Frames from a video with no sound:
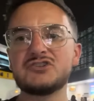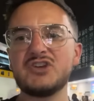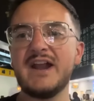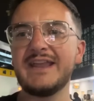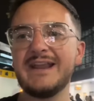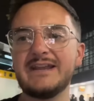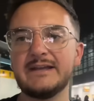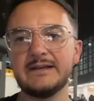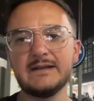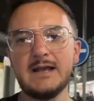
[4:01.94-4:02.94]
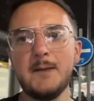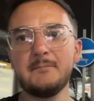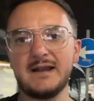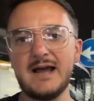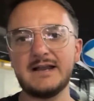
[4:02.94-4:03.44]
trying to get to
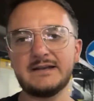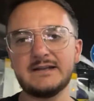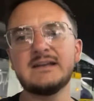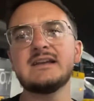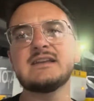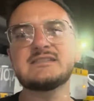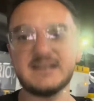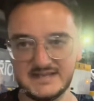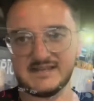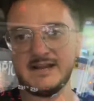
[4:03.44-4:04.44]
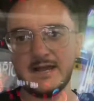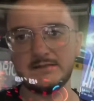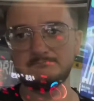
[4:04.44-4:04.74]
Milan city centre.